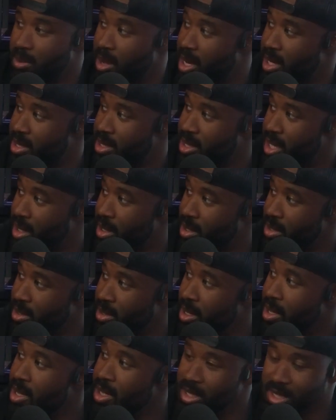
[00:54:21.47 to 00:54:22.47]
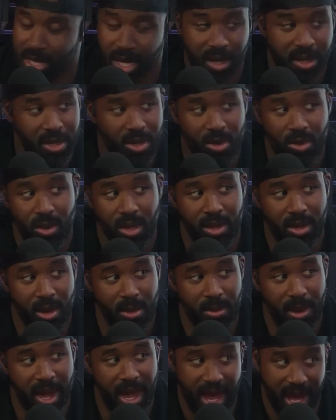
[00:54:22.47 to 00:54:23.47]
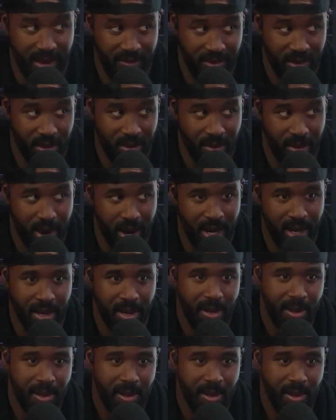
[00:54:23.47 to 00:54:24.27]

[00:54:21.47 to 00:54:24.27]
mind is telling you and their behavior, right?